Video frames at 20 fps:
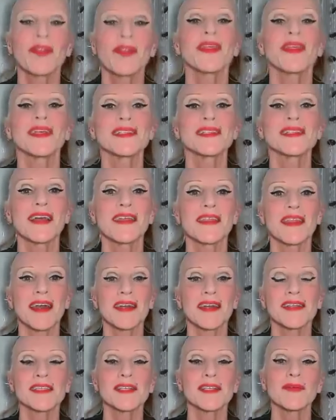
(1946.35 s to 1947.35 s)
and things like
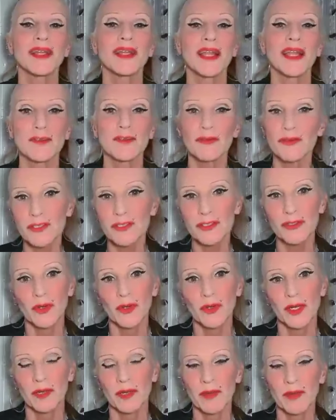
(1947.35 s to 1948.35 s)
that and see what landlords are
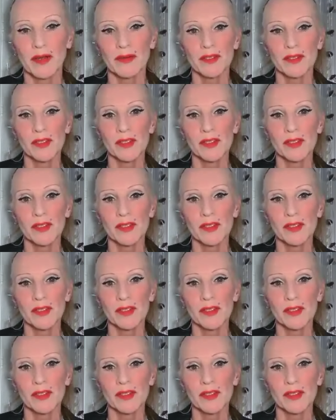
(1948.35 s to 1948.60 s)
talking about.